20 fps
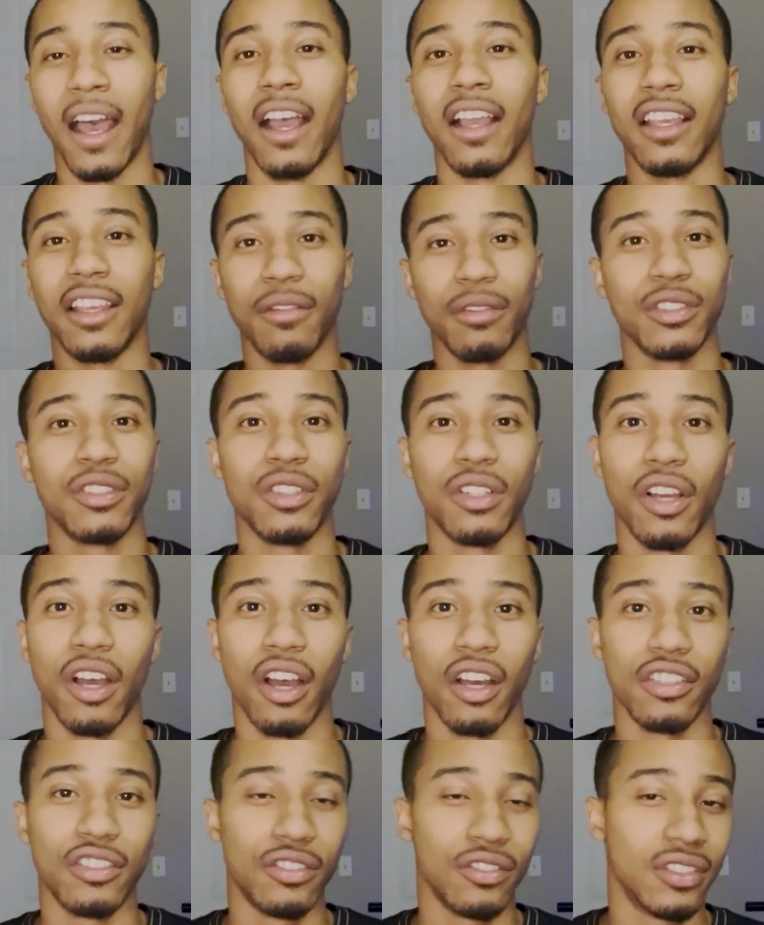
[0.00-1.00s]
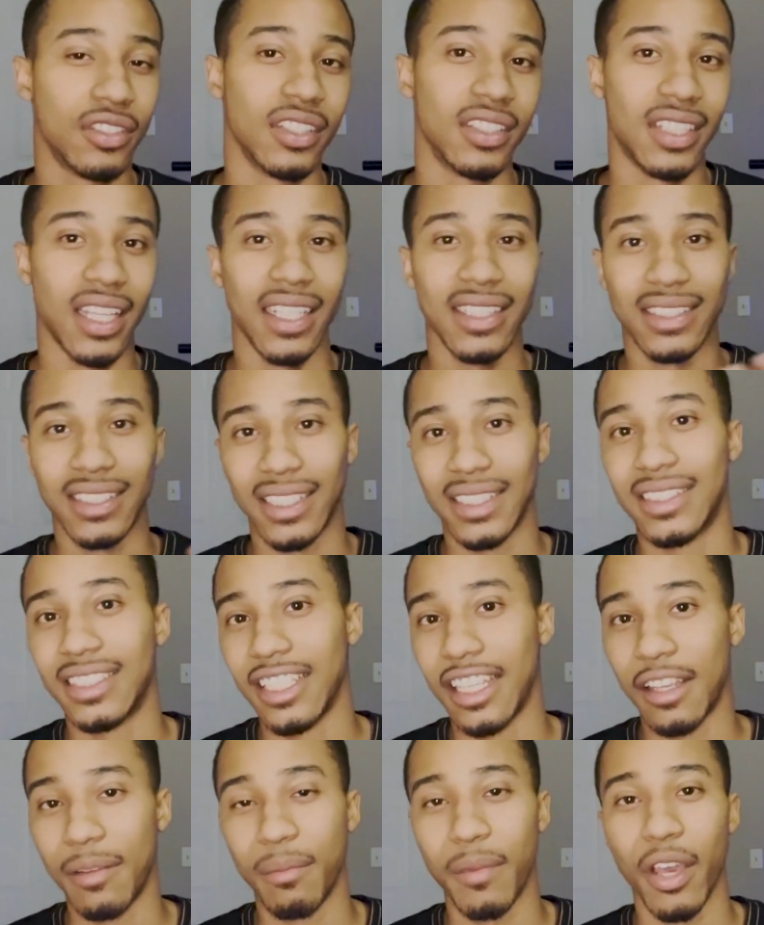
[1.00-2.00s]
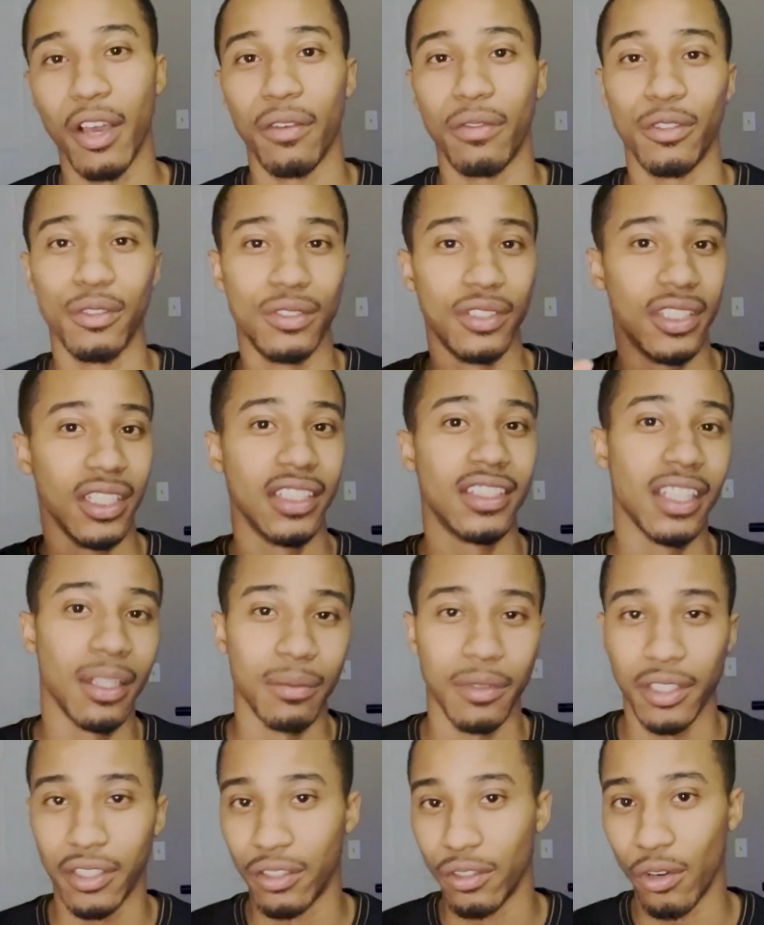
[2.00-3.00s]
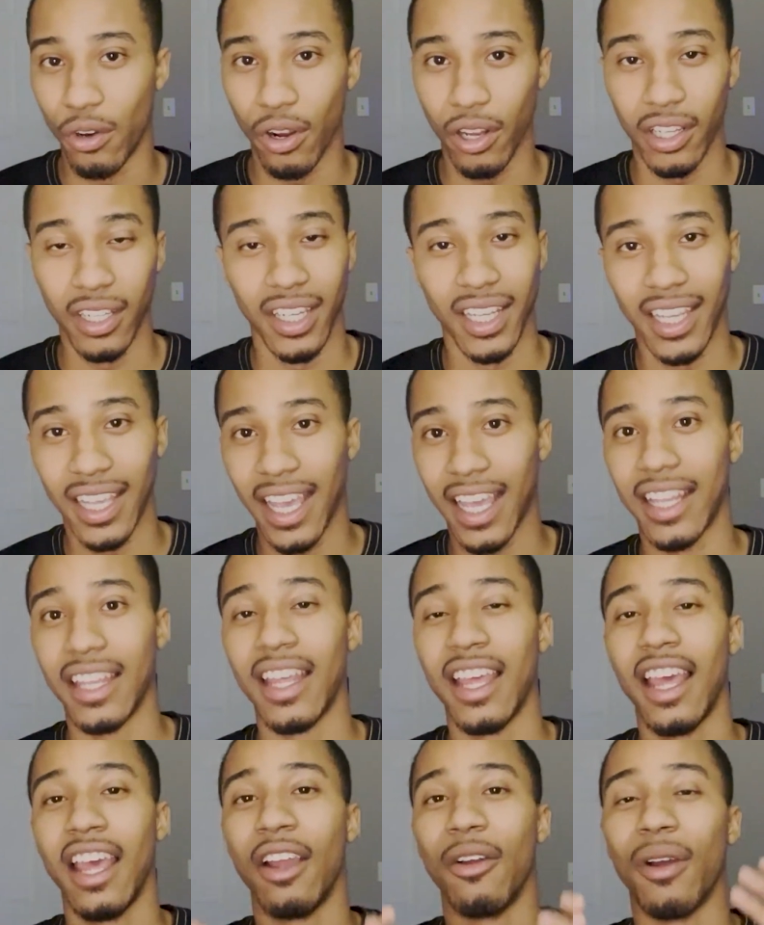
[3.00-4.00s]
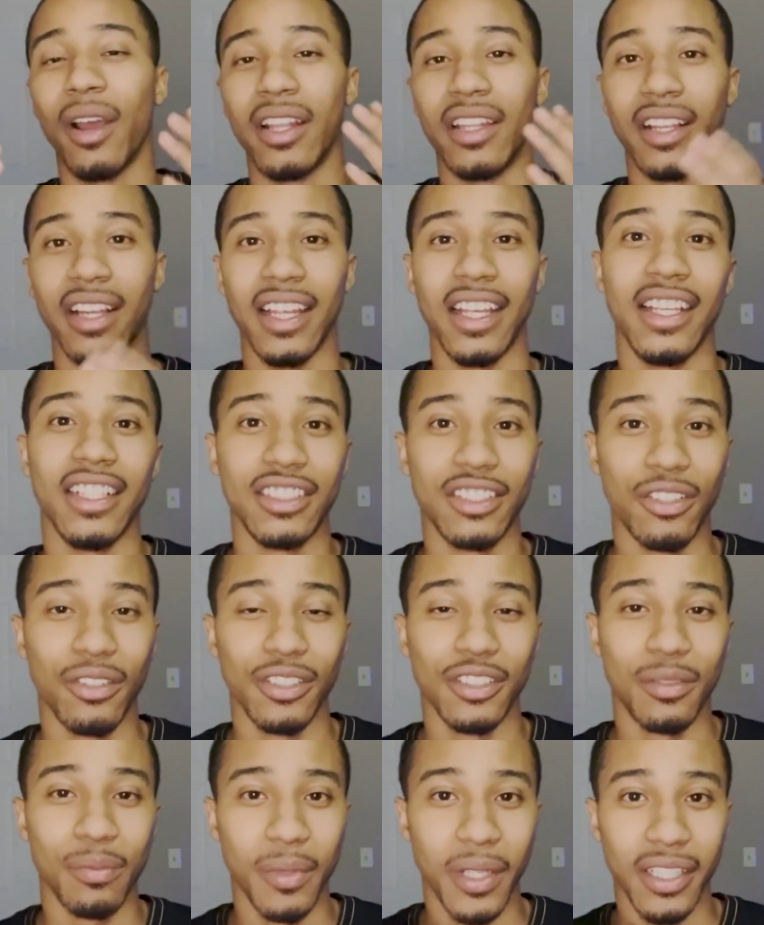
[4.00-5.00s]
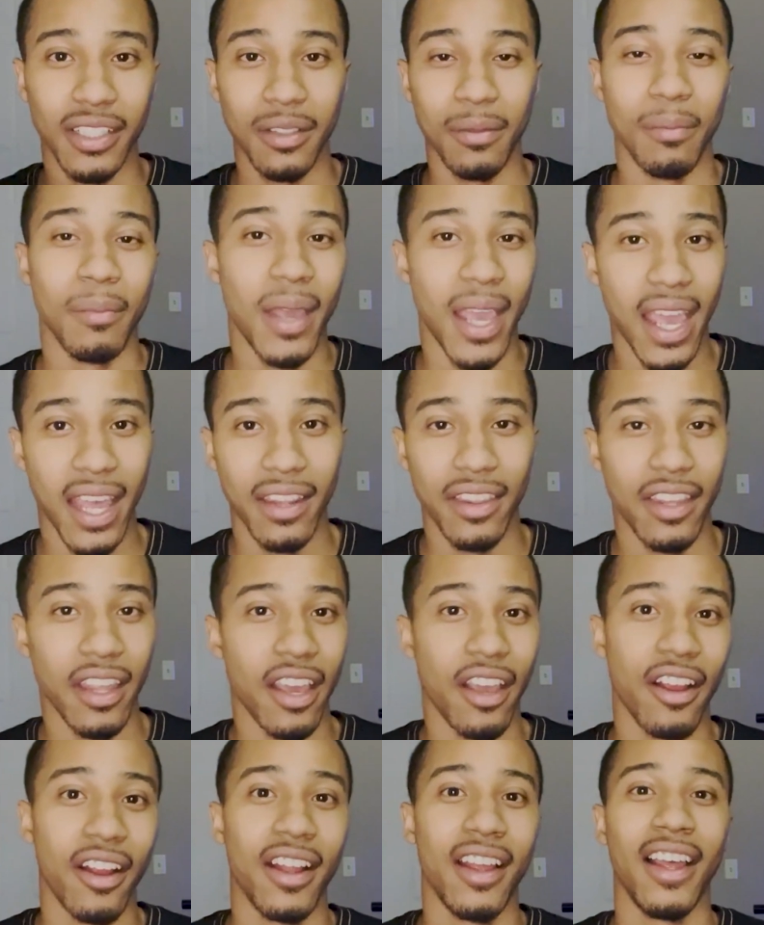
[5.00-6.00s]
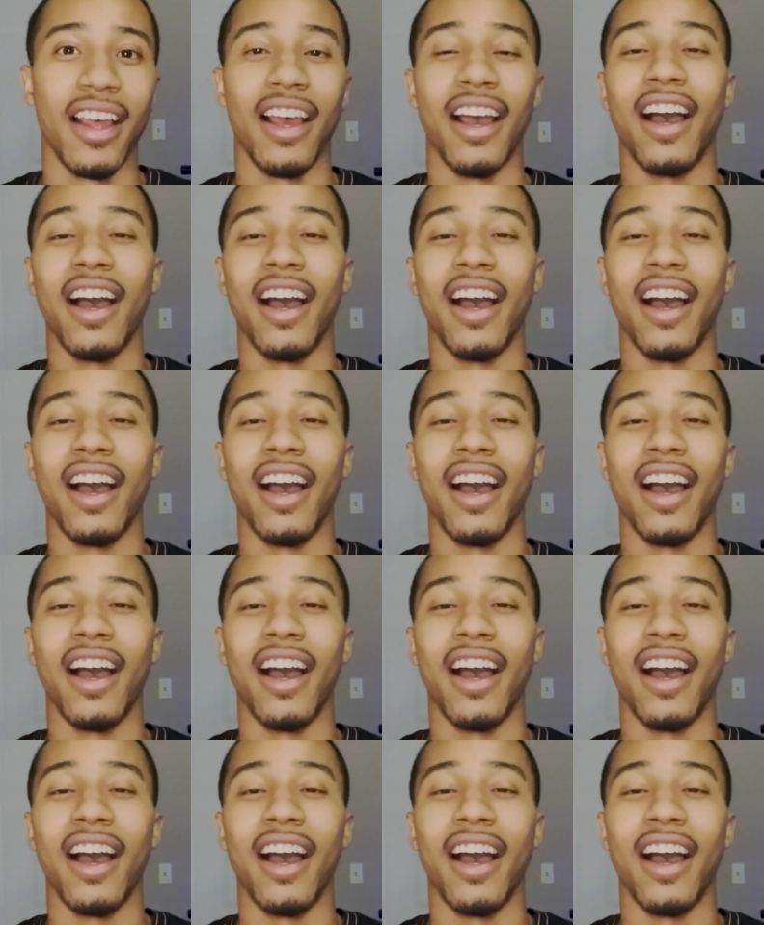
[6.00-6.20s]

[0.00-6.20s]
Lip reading: Give us a call, shoot us a text, send us an email if you see something in Orland. Again, right, there is going to be a demand there.